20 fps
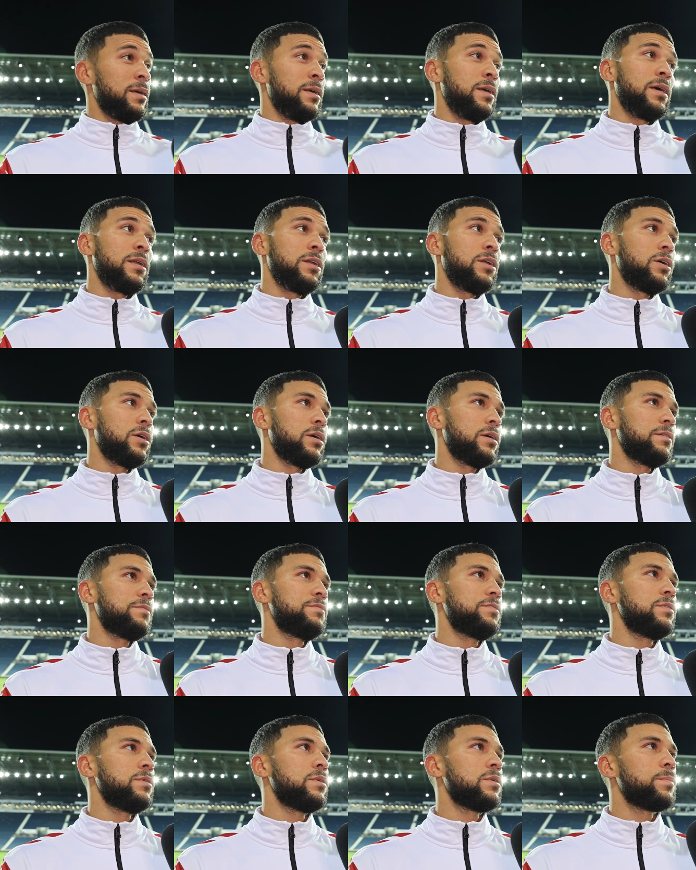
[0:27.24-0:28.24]
Yeah, no,
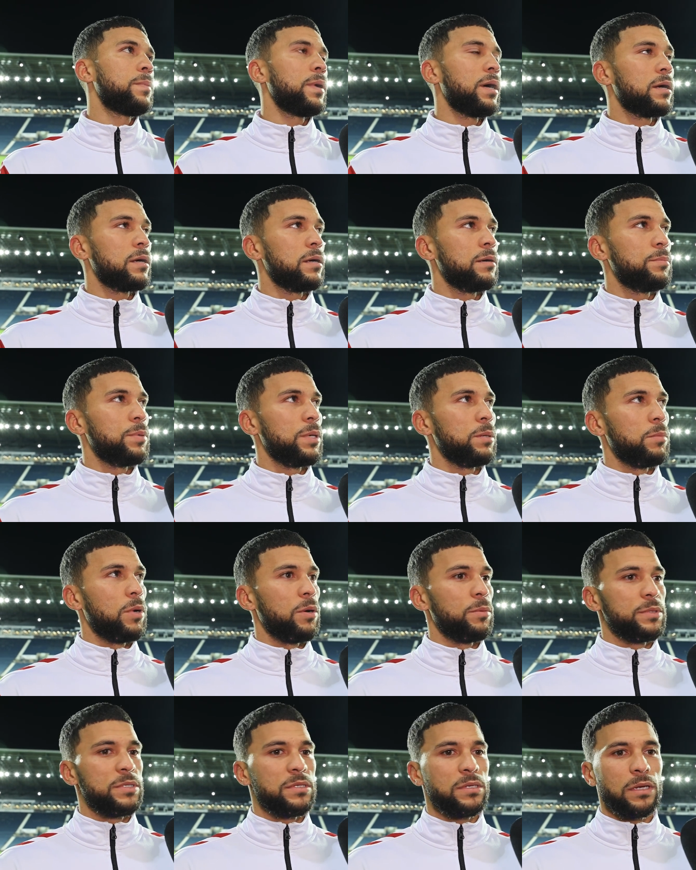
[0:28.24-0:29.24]
if you look back at big
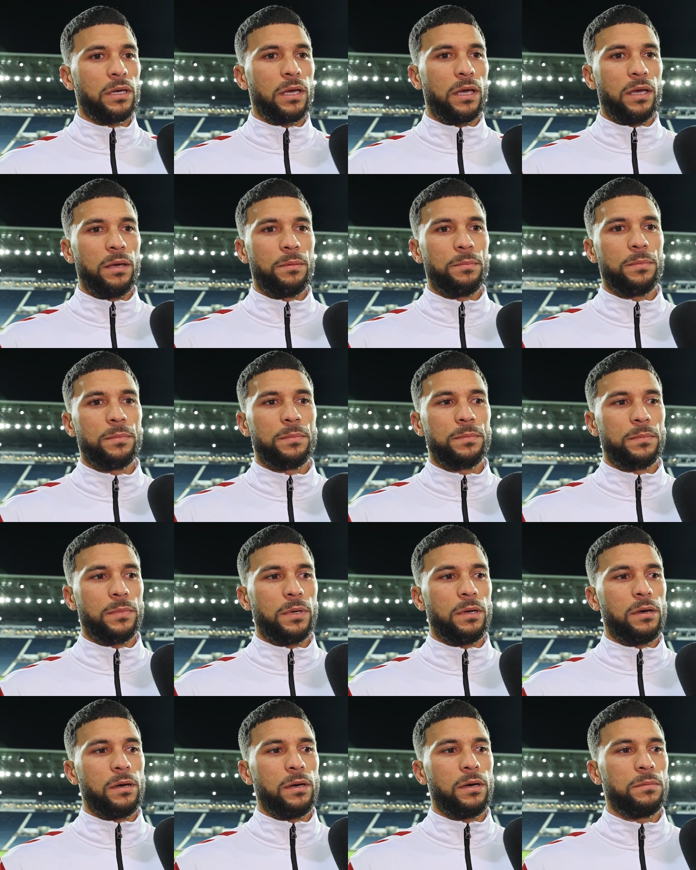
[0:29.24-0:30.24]
moments in the game,
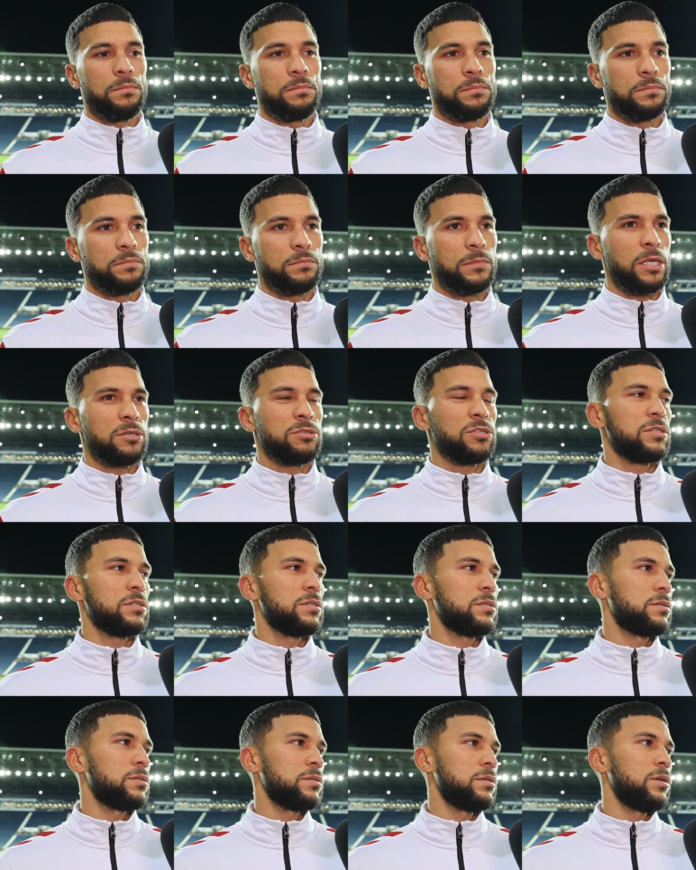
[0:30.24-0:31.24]
not
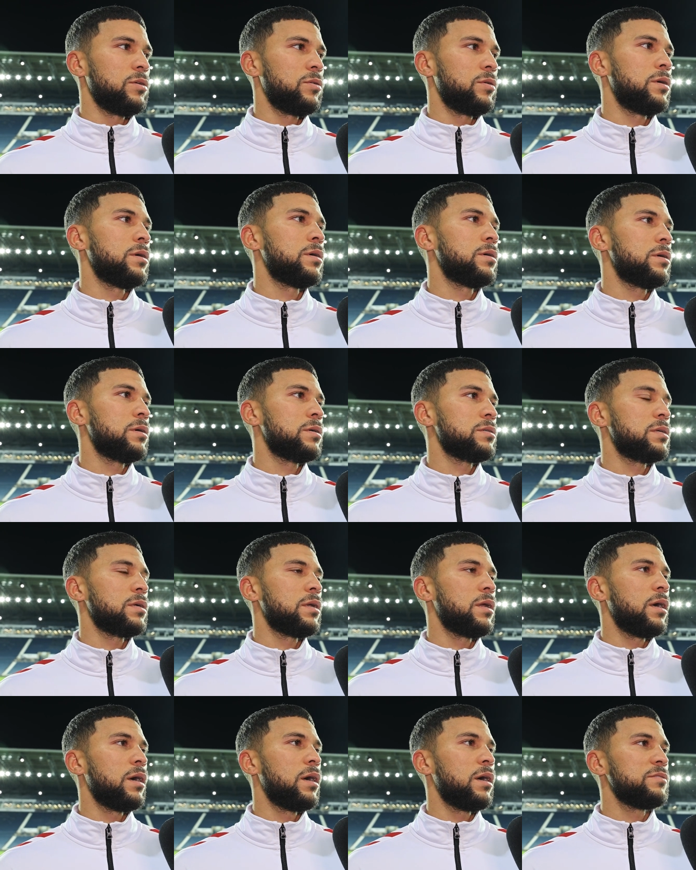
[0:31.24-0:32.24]
just our
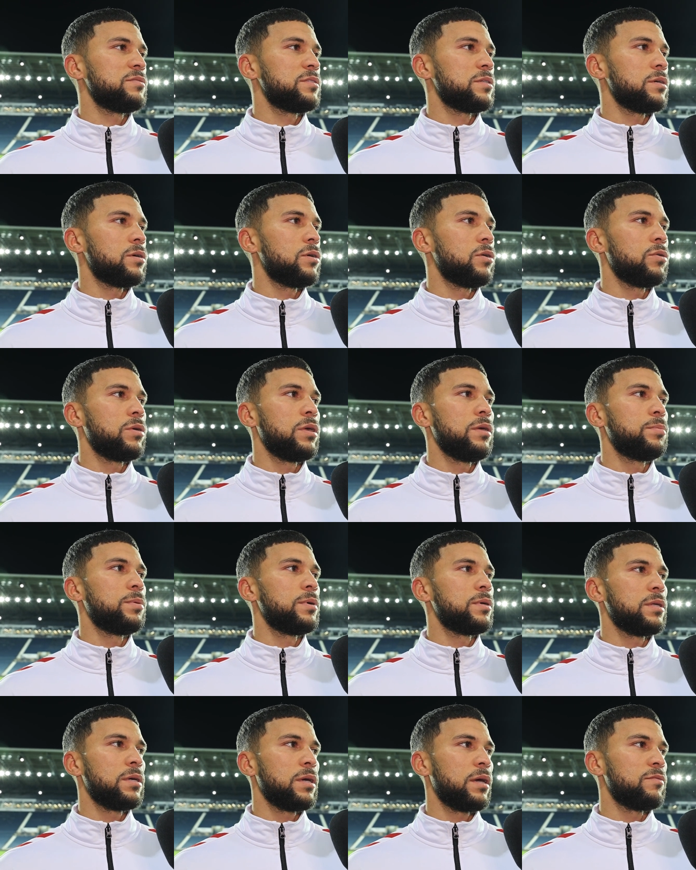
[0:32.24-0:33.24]
centre halves and the goalkeeper,
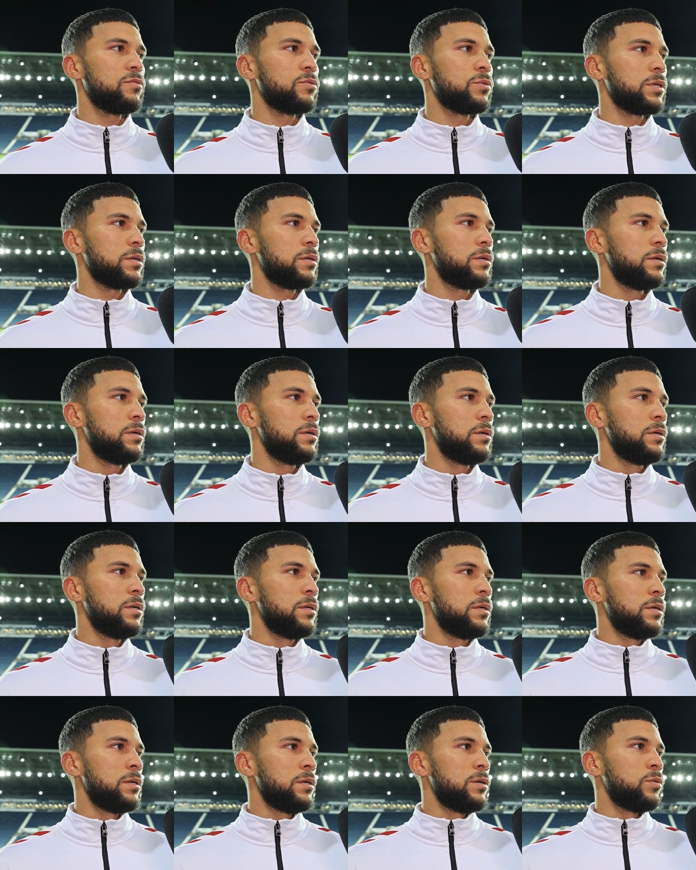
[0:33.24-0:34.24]
I think everyone
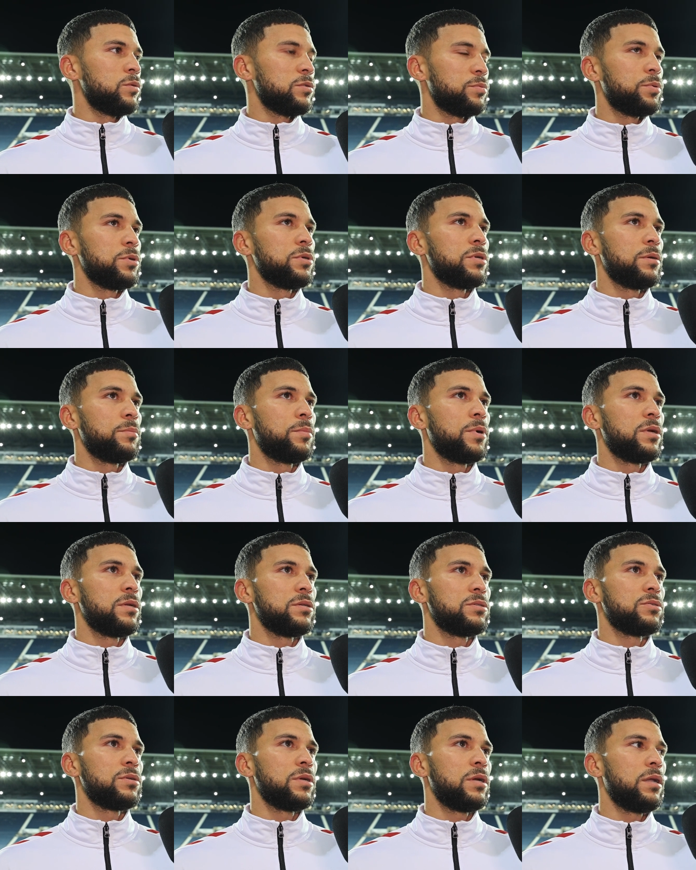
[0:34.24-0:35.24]
was putting their
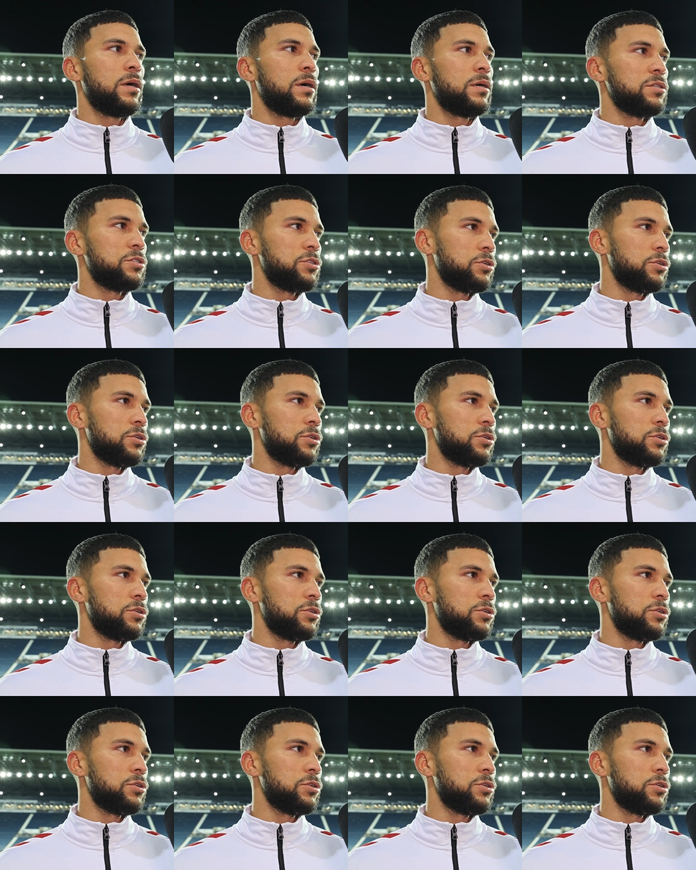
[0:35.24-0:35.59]
bodies on the line.